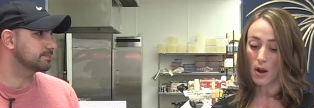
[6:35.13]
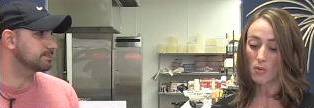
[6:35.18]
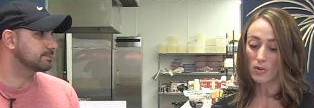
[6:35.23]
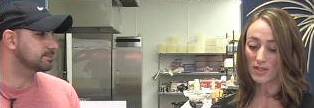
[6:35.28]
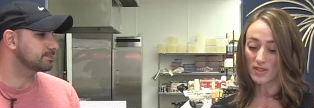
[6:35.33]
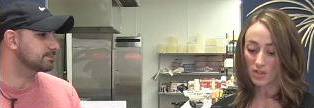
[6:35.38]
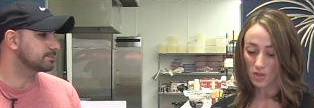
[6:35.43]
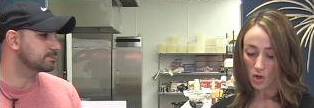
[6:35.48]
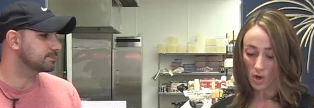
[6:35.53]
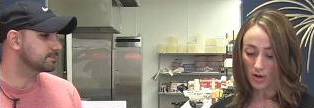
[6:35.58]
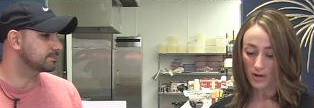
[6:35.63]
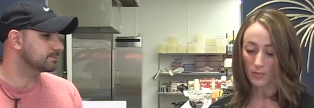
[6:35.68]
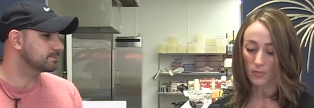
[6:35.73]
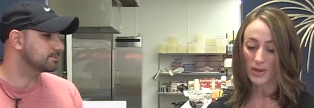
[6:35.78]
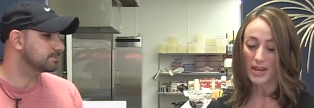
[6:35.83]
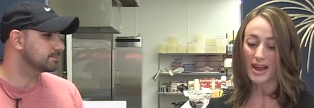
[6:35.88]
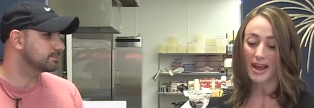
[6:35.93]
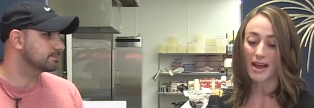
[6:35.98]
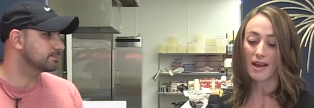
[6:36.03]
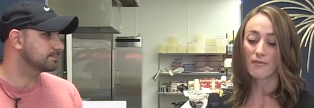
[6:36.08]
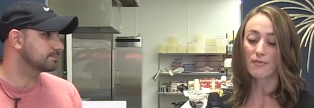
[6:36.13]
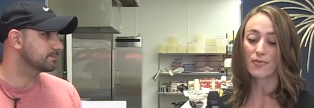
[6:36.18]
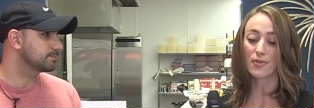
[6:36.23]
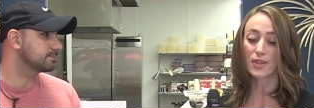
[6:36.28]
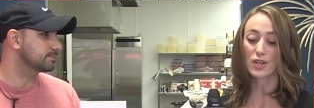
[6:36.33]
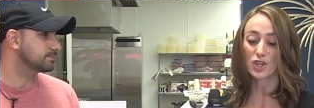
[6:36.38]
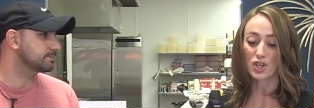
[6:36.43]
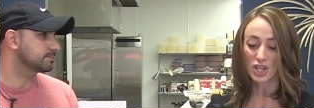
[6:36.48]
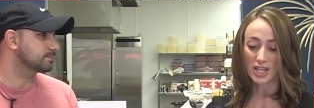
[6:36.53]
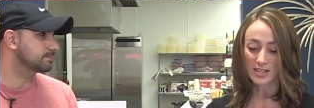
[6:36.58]
Speaker 1: I want to start. We have
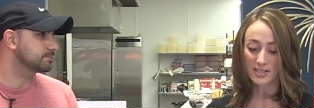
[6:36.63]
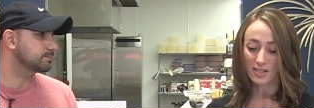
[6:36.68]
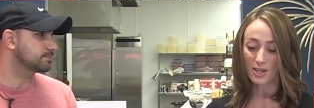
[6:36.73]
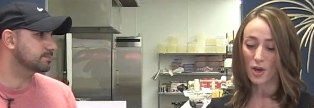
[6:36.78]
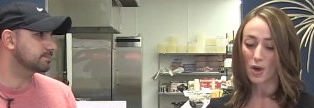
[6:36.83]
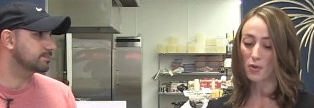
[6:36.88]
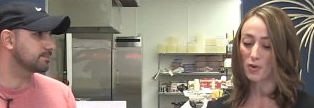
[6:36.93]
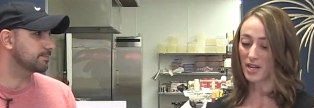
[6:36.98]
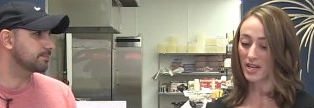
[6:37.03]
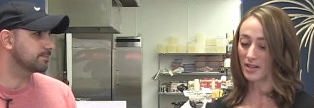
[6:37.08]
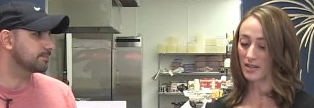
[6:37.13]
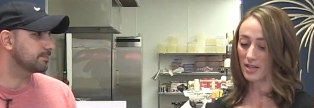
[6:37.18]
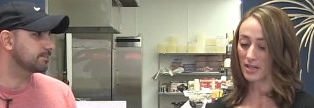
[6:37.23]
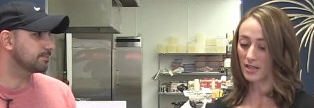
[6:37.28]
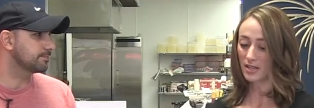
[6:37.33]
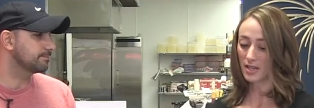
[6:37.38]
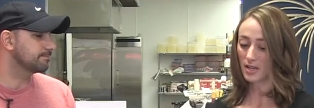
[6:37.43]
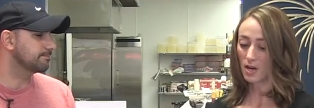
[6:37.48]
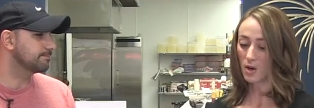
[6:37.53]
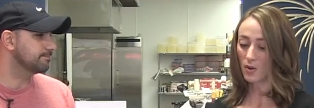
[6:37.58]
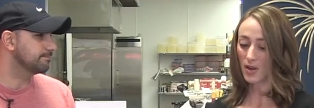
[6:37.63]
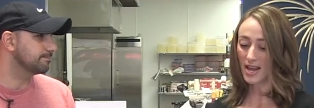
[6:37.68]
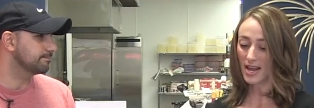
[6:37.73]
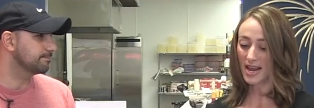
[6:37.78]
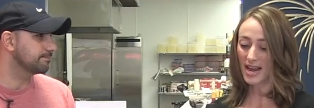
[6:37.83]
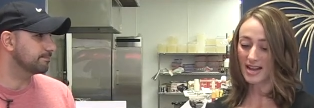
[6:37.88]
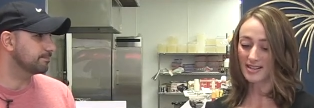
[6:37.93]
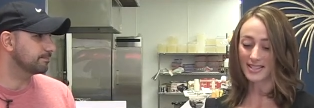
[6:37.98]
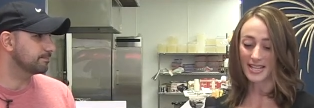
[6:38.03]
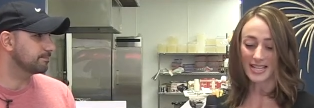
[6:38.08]
the cheese coney. Mm-hmm. Okay,
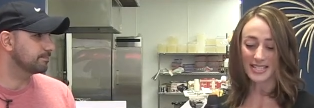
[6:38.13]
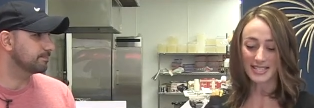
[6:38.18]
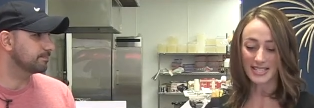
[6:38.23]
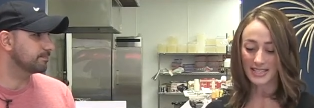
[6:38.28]
it has that